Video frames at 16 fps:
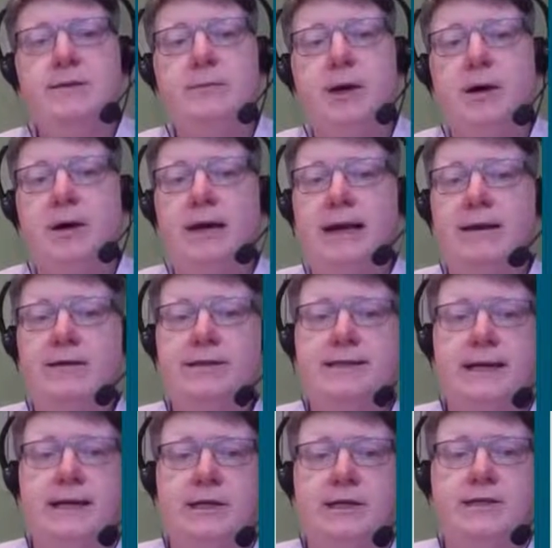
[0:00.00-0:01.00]
to mark out
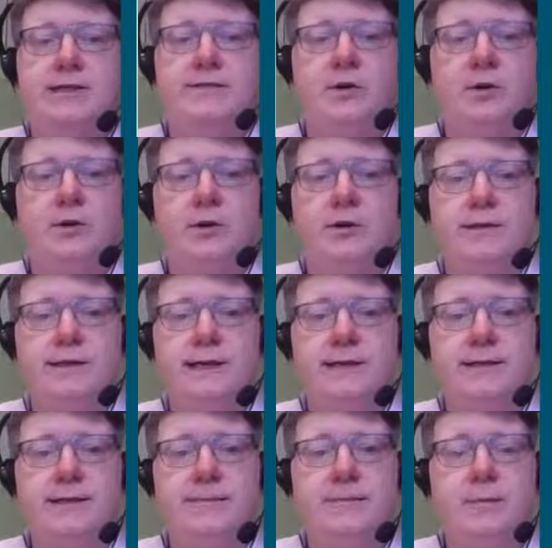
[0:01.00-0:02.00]
sections of your
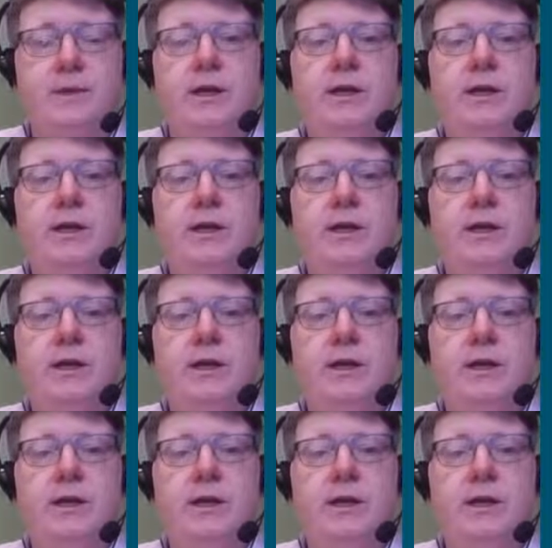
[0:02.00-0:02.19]
content.